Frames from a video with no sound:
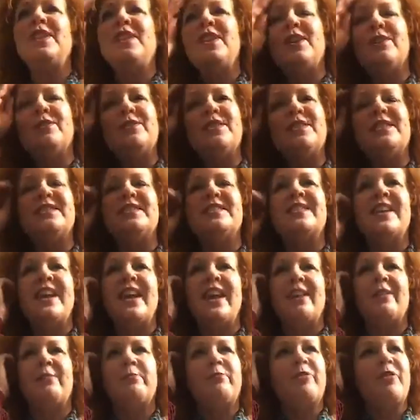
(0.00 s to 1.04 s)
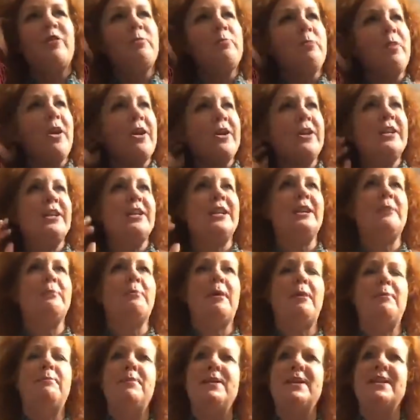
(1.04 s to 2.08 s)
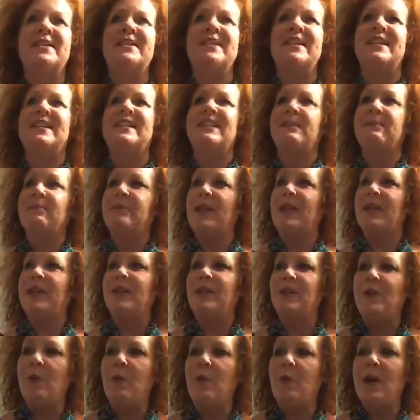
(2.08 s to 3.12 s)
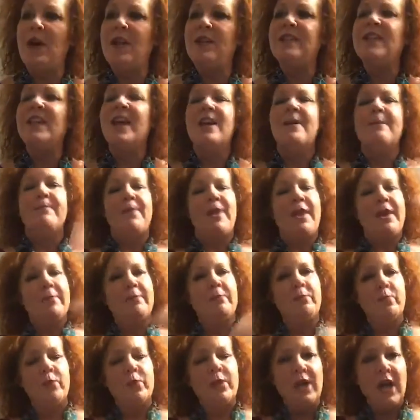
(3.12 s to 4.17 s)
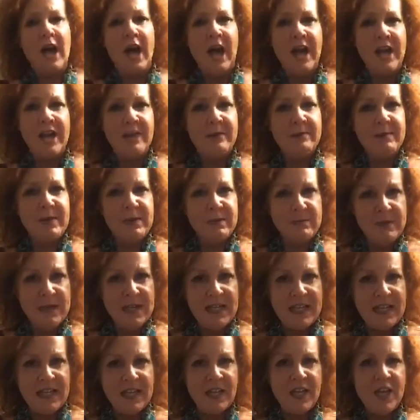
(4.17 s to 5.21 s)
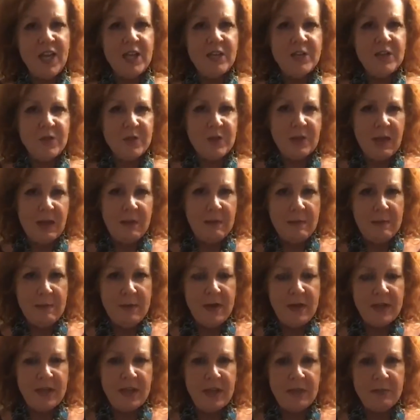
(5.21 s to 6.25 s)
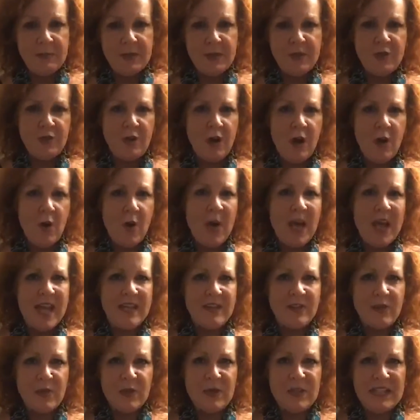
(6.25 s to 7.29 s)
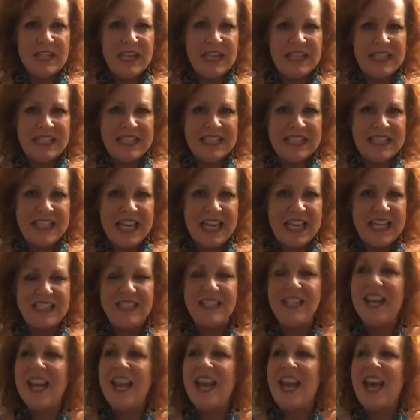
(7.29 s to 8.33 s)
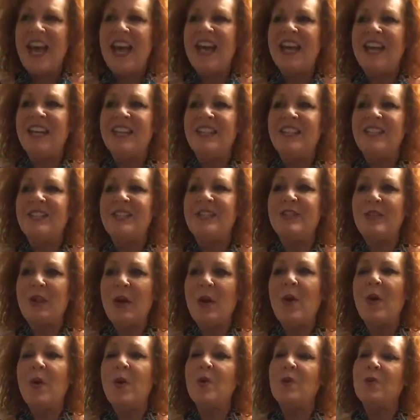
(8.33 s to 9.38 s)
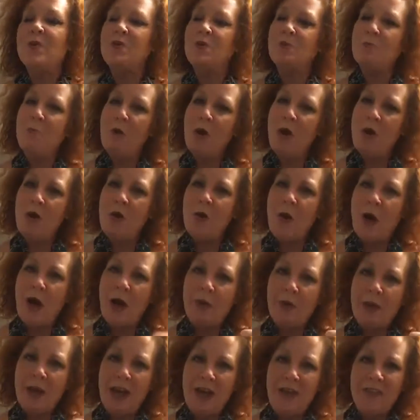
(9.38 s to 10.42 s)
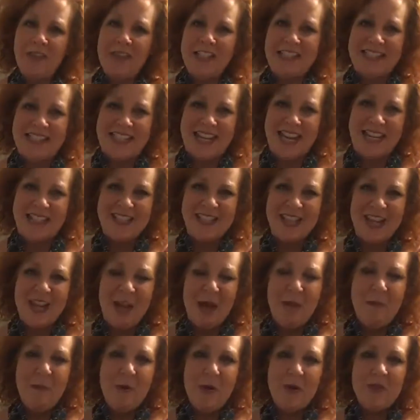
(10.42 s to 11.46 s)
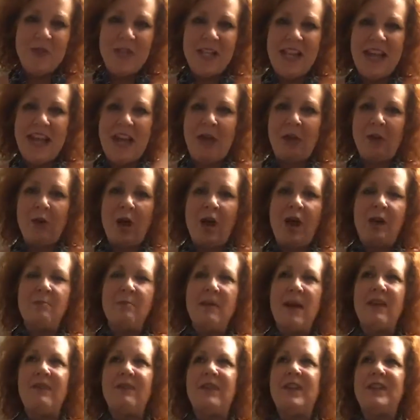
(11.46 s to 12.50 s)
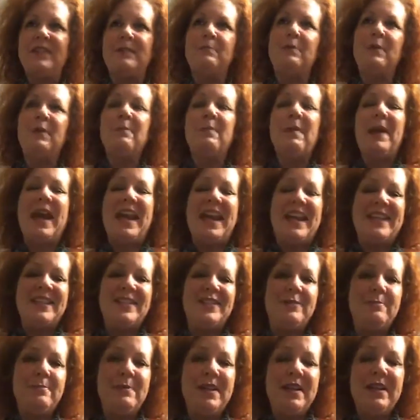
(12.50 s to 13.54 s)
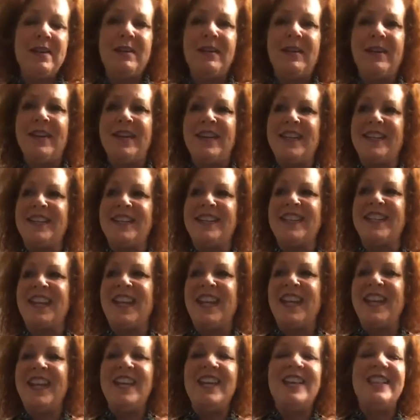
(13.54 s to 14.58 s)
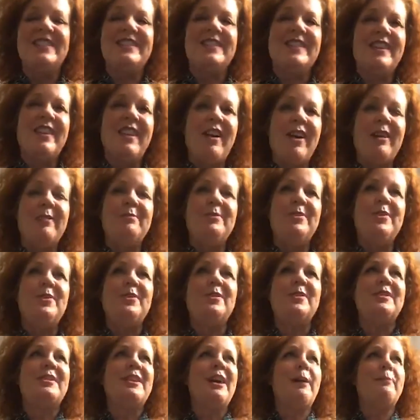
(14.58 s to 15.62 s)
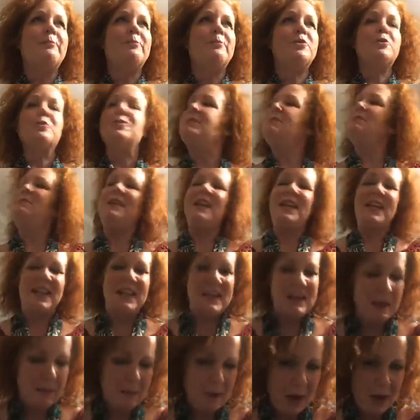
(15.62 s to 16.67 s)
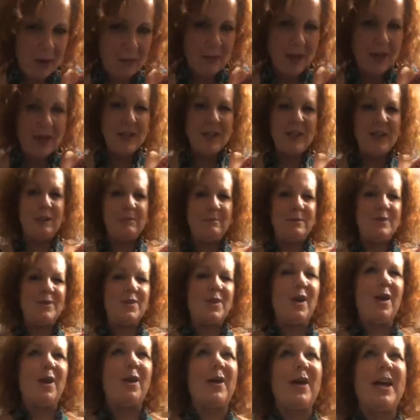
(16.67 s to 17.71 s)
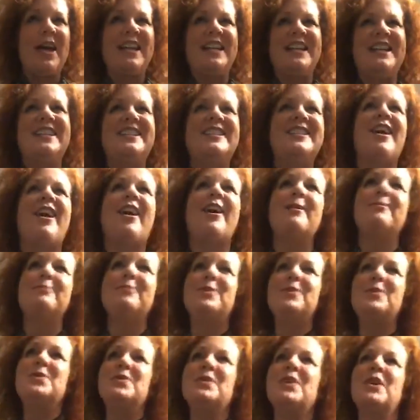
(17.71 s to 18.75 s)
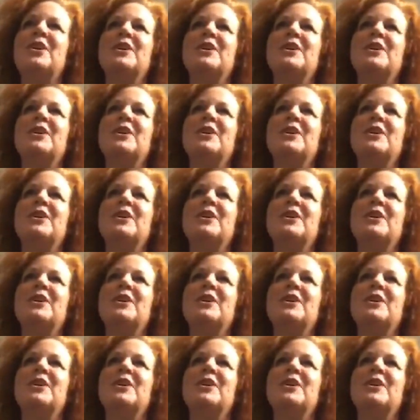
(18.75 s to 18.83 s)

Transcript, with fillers: videos today for marketing my business, I'm like, you know what? I'm, I am committing to climbing Mount Kilimanjaro and to setting the date. And so tomorrow I will have the date posted out on my Facebook page because it's time to stop dreaming about Mount Kilimanjaro and it's time to